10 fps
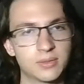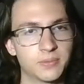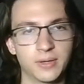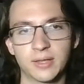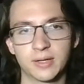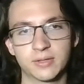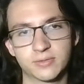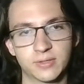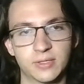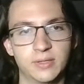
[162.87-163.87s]
the way that
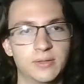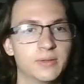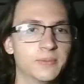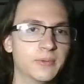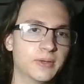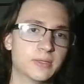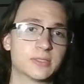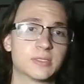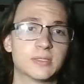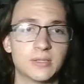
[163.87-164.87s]
it's written and the way
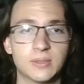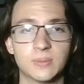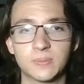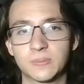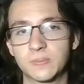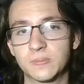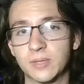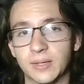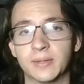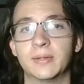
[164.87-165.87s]
it's
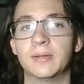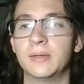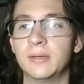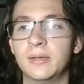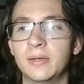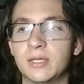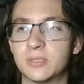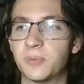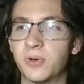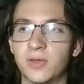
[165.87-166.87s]
that
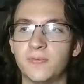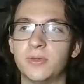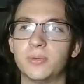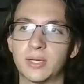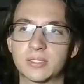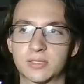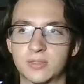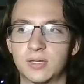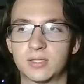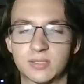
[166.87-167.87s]
his point of view gets
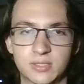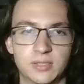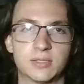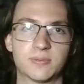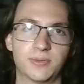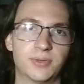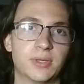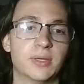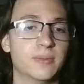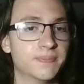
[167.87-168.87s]
across. It's
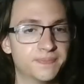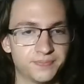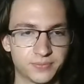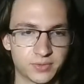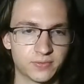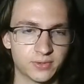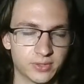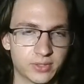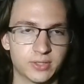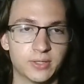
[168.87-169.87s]
really,
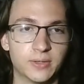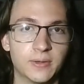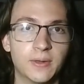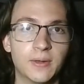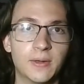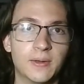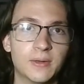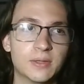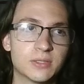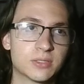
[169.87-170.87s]
really good.
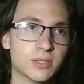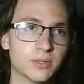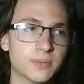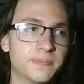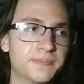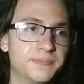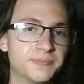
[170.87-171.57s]
So